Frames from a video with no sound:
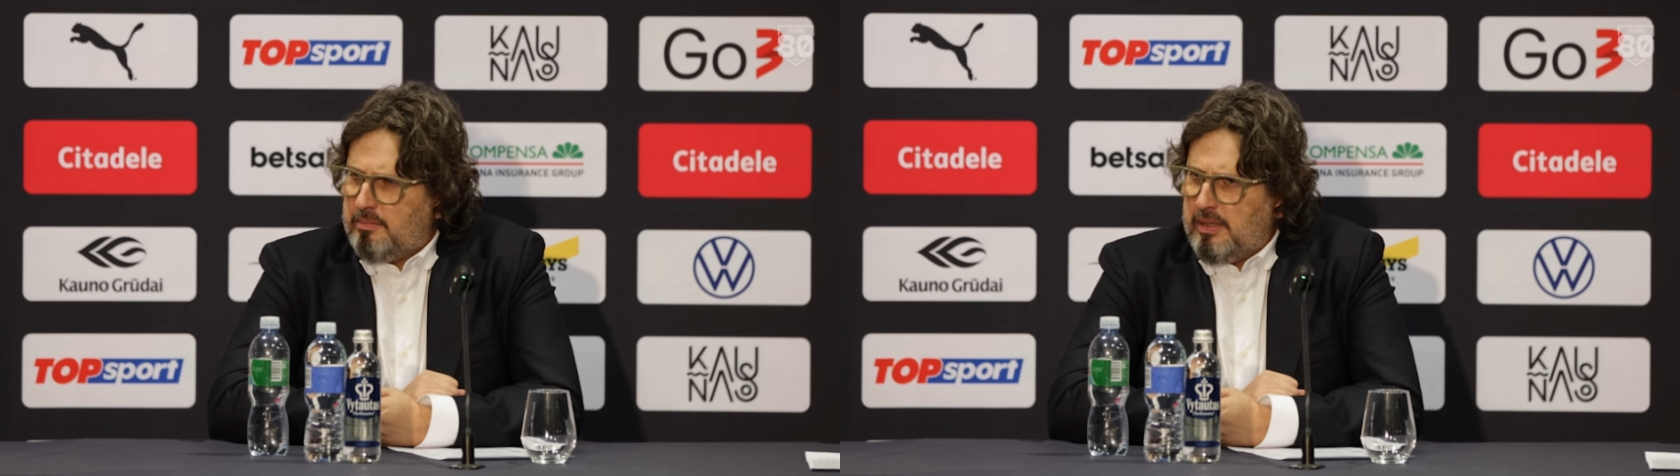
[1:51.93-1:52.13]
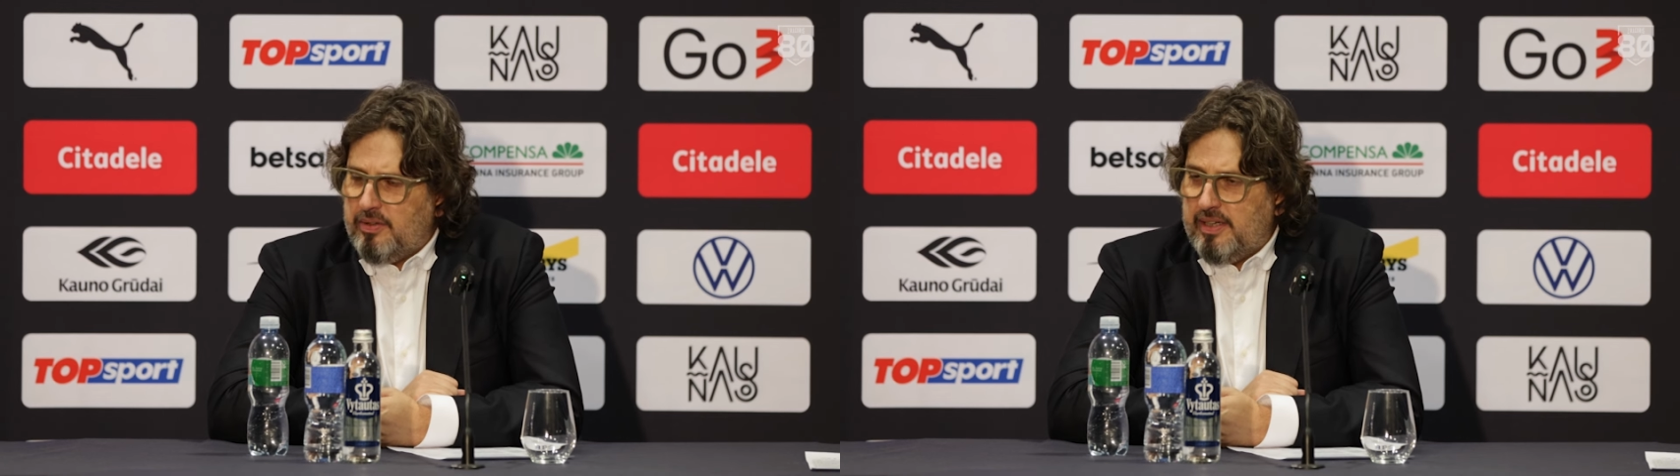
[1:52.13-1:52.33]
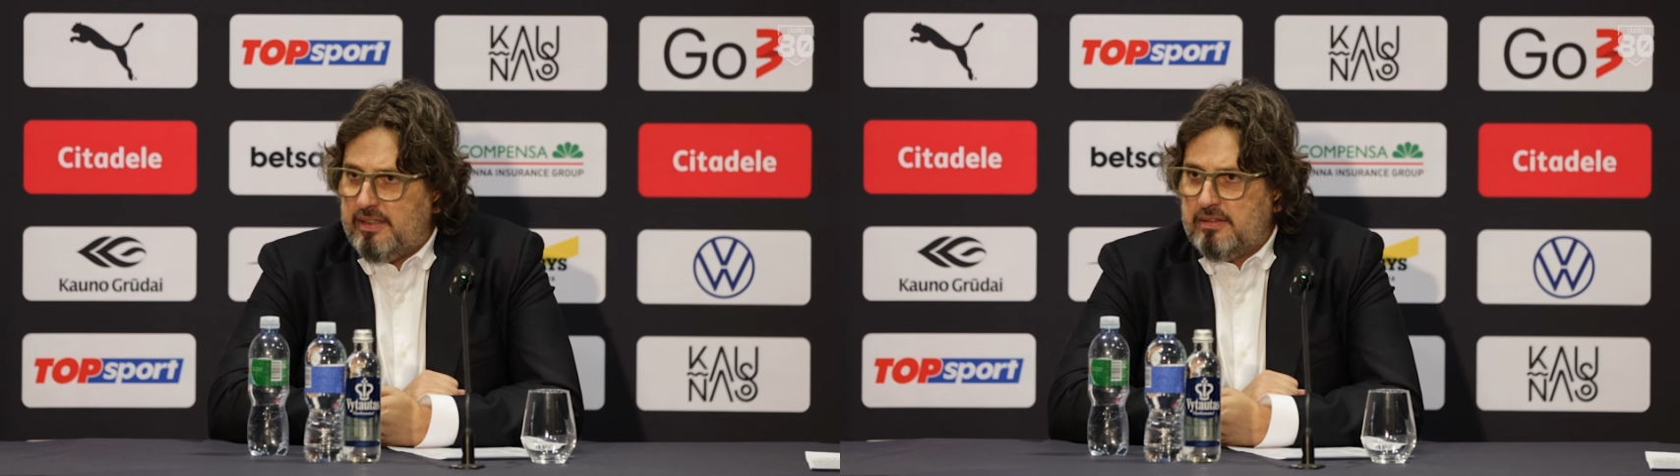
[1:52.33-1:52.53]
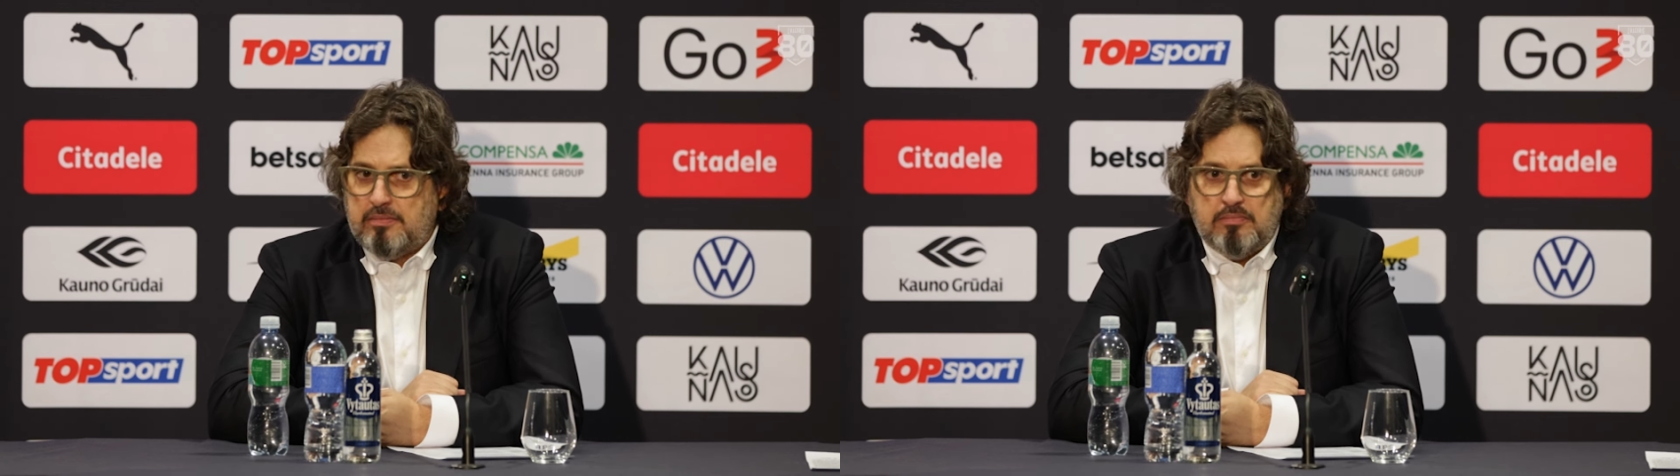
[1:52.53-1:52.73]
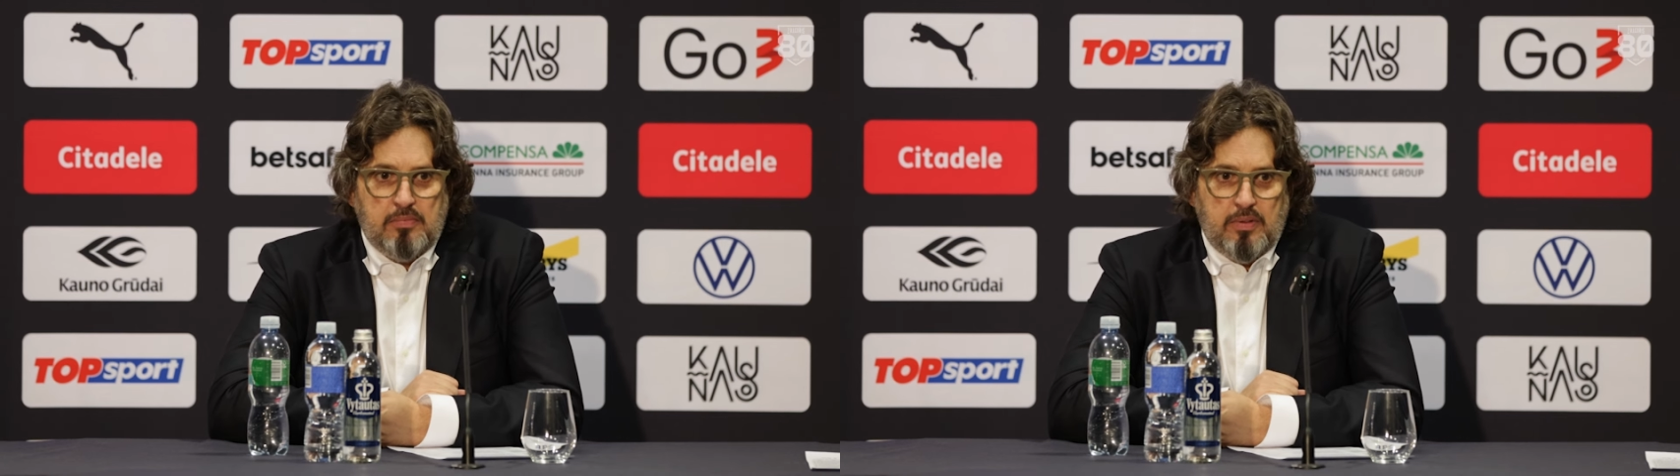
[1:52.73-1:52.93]
about that,
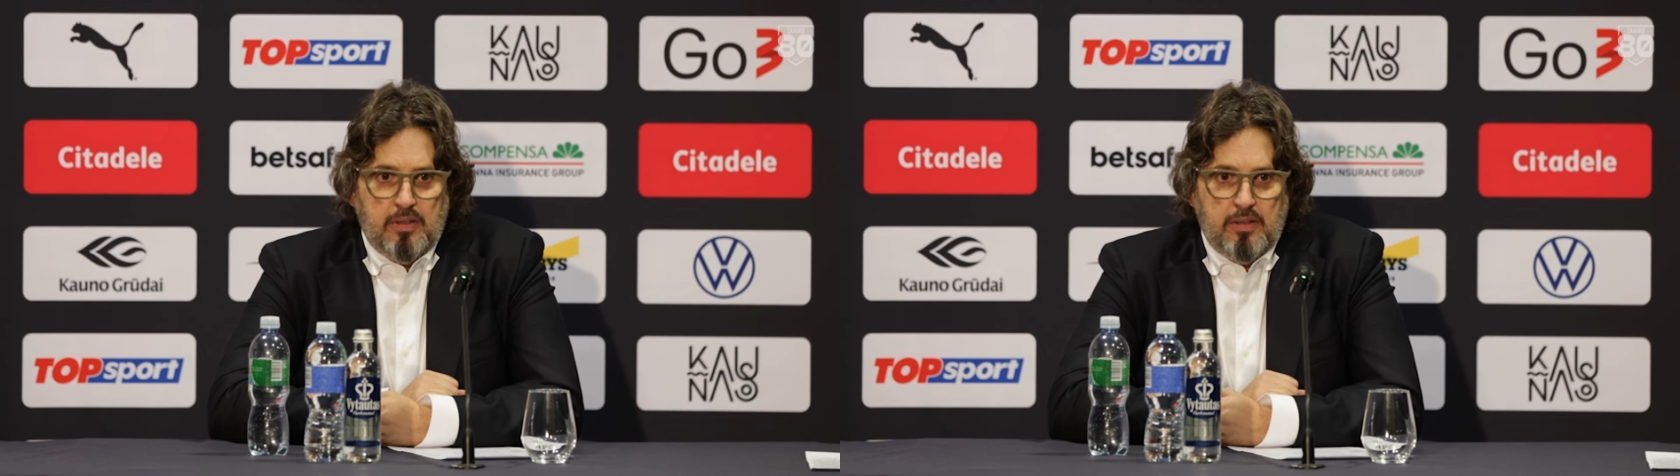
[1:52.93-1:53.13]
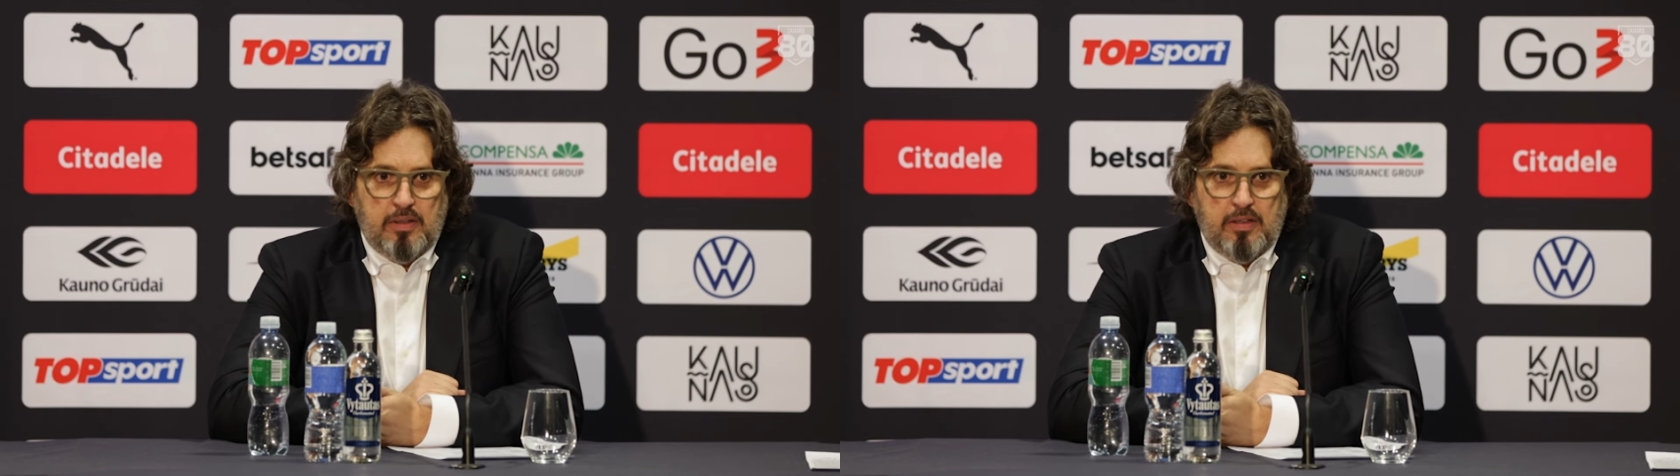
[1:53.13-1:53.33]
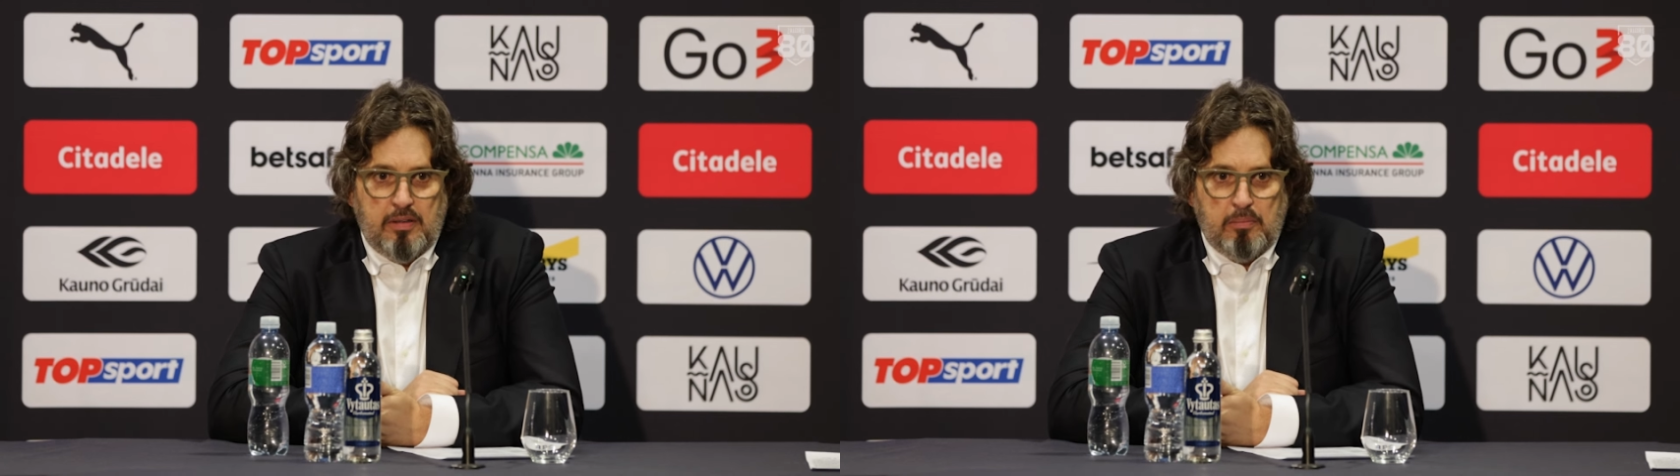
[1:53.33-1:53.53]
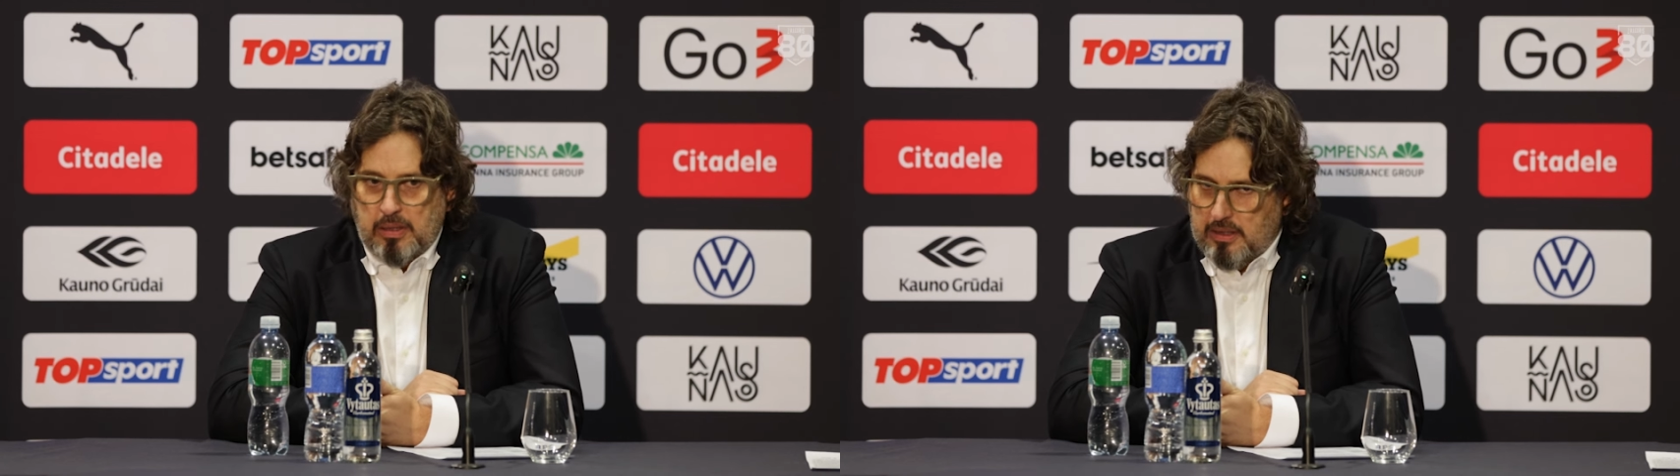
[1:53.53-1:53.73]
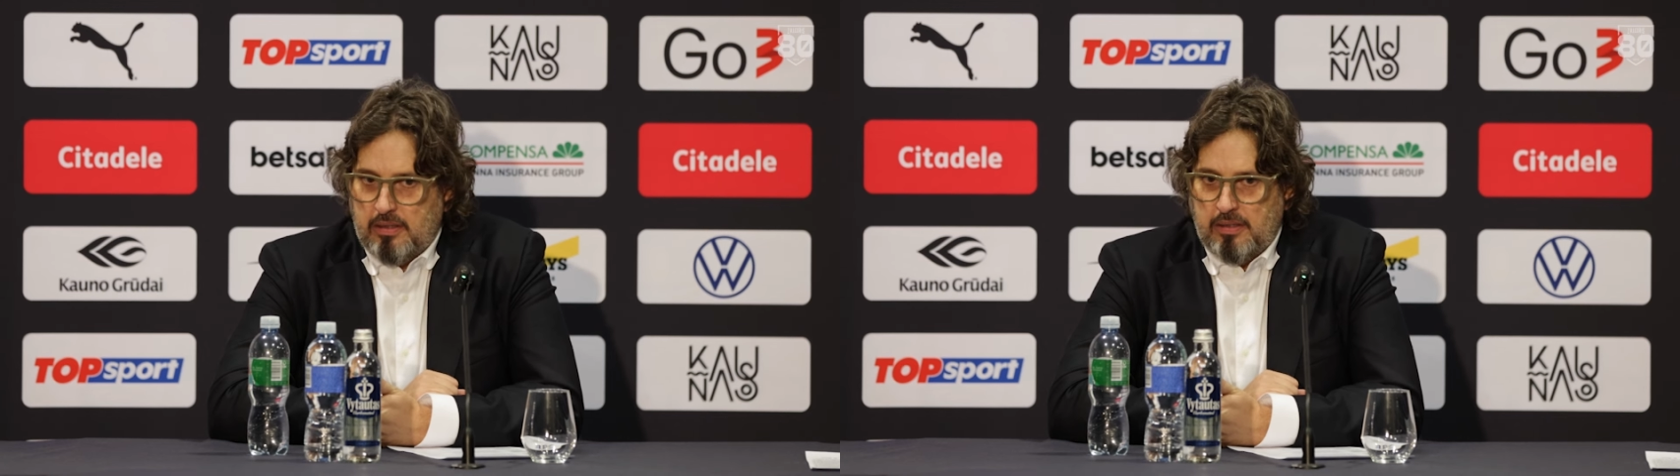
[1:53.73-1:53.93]

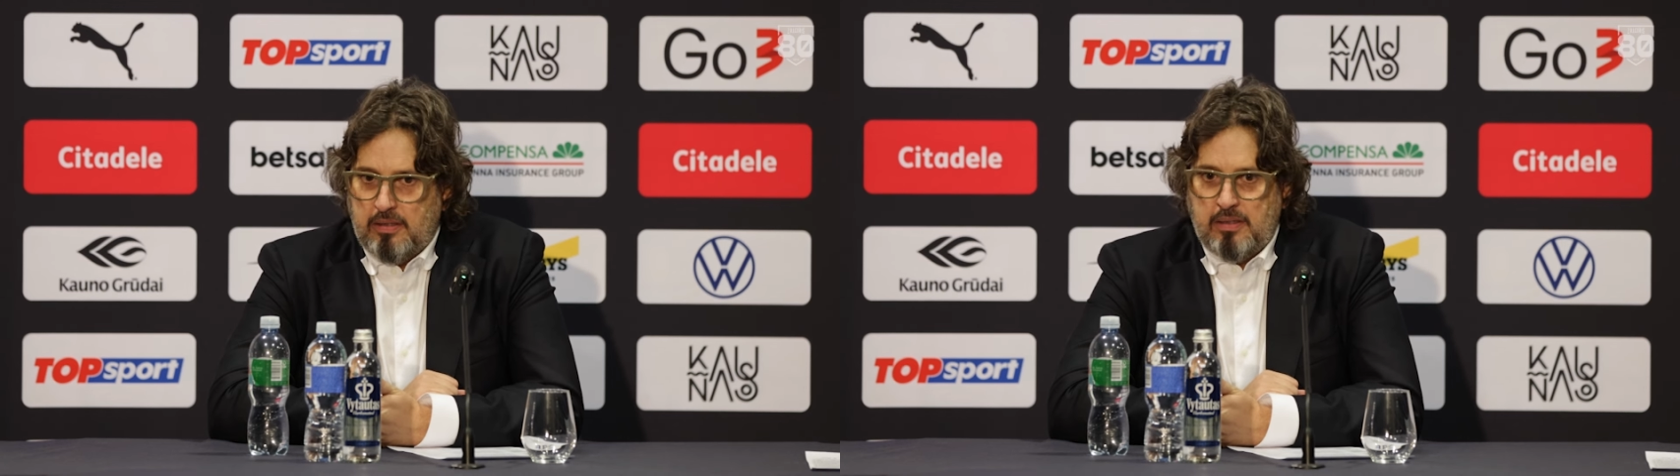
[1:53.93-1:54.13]
but